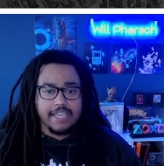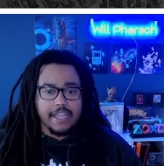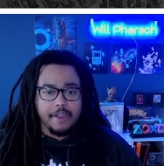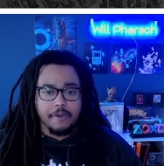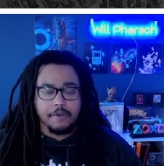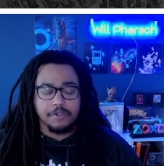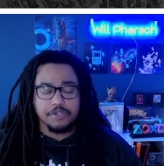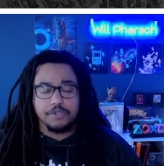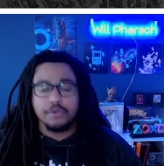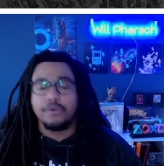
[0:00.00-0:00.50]

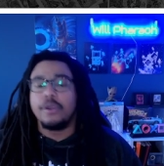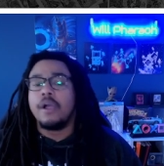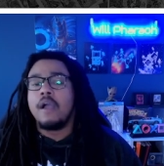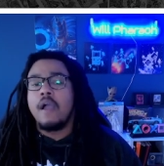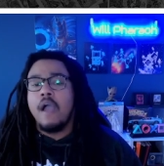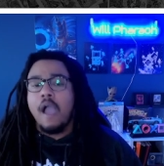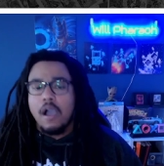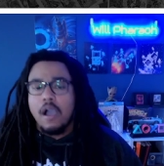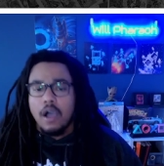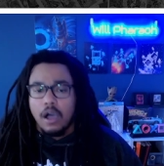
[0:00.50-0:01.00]
character
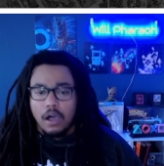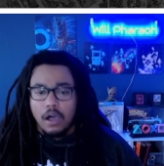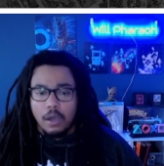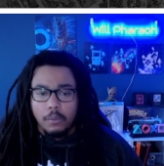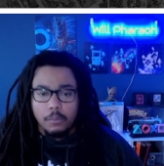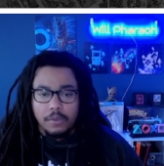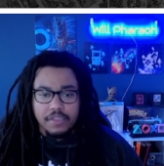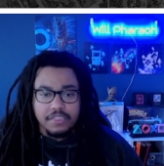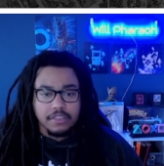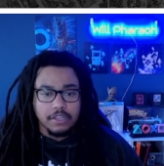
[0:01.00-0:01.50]

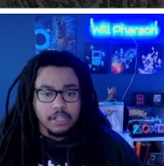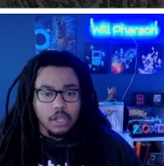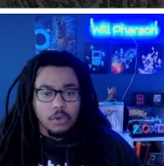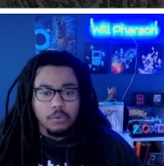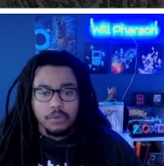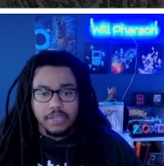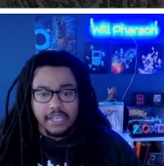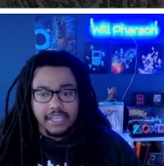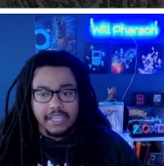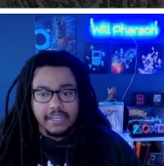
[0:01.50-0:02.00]
with
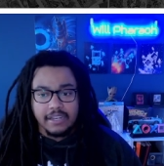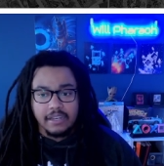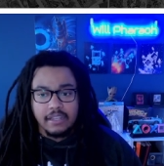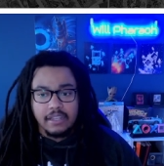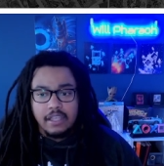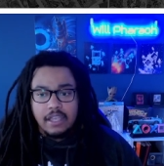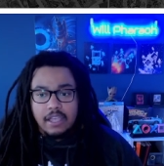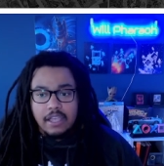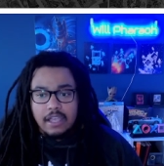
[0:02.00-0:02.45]
Logan,